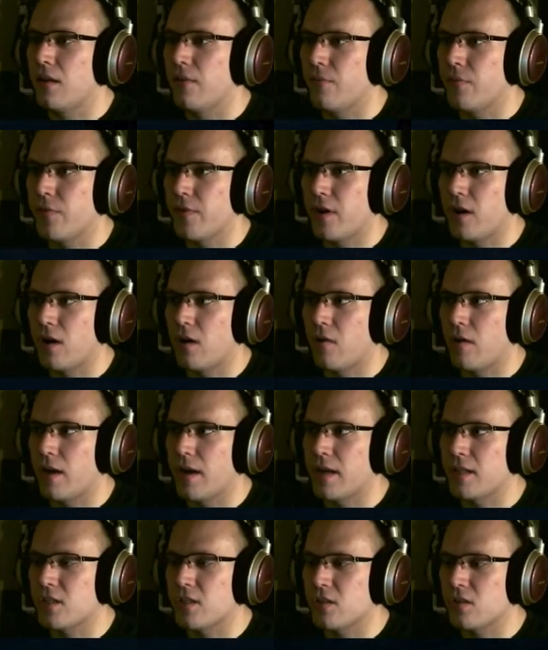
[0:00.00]

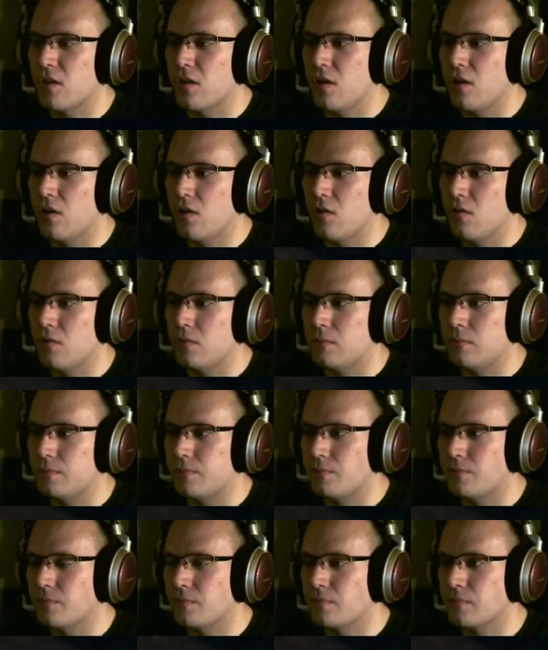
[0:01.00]
Alright, so...
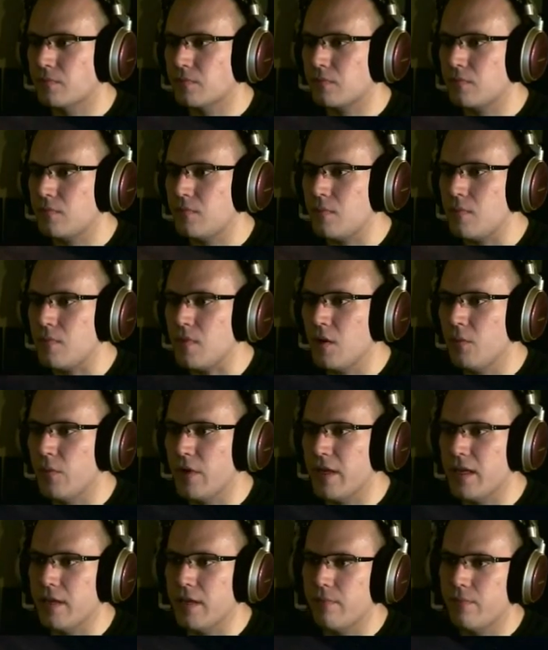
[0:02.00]

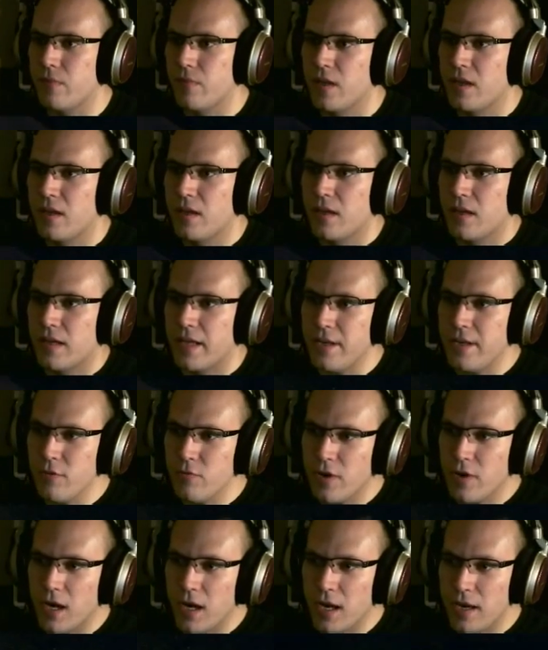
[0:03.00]
We... Can you
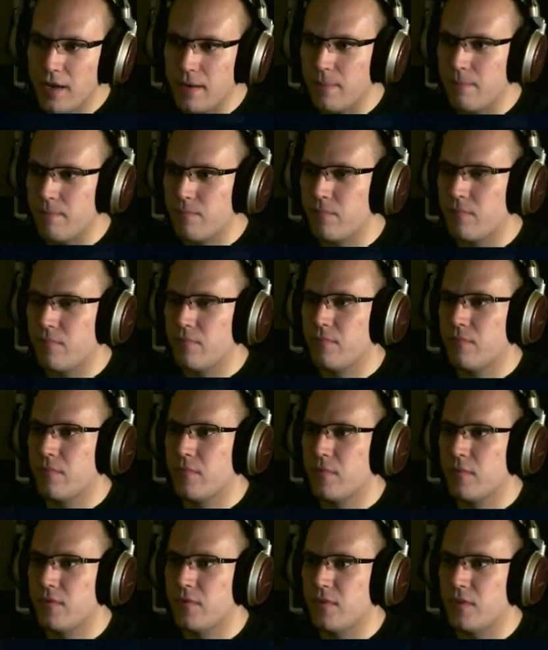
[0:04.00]
not?
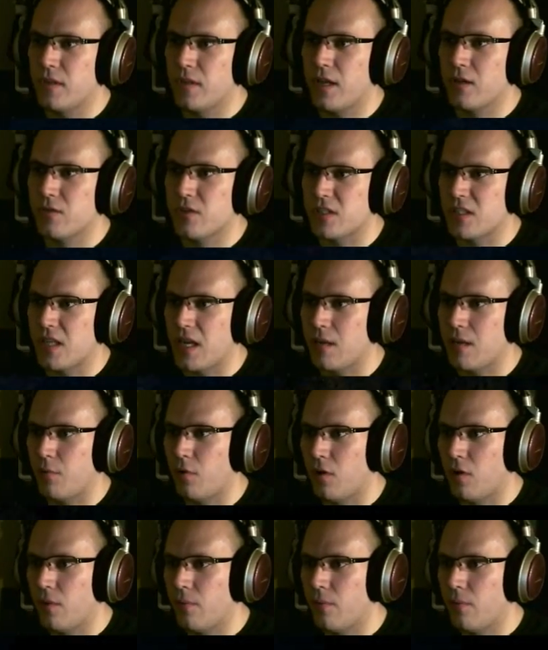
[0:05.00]
Lousy table.